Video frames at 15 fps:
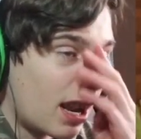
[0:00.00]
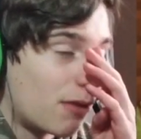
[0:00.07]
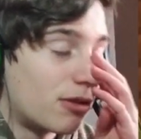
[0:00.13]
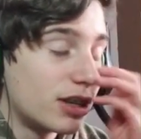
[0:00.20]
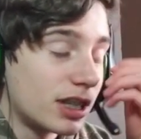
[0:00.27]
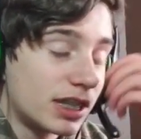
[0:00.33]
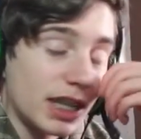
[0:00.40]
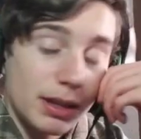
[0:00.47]
want
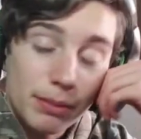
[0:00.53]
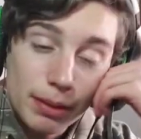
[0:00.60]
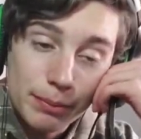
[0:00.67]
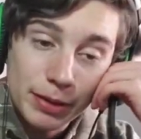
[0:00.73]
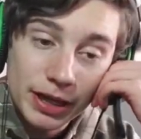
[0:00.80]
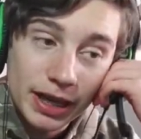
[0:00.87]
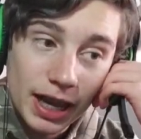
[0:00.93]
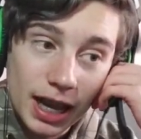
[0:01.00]
to save my
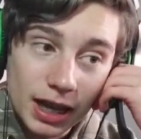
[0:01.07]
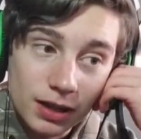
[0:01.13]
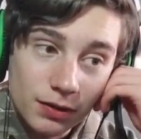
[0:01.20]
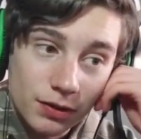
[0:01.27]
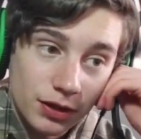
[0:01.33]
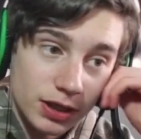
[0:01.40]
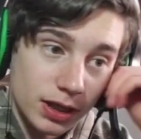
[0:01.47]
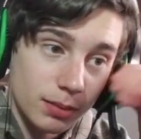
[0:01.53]
pickaxe
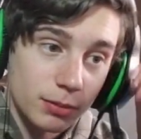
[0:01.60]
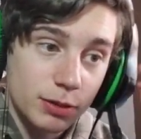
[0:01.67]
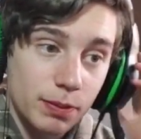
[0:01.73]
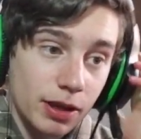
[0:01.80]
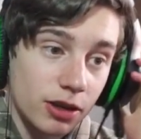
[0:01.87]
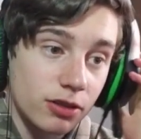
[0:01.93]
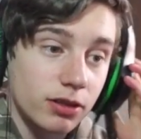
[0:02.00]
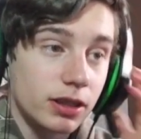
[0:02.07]
for something
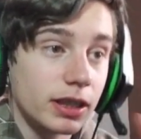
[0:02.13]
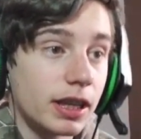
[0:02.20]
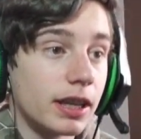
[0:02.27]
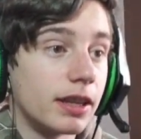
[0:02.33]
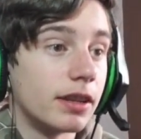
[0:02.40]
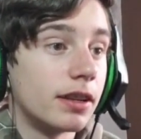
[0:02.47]
special at the end.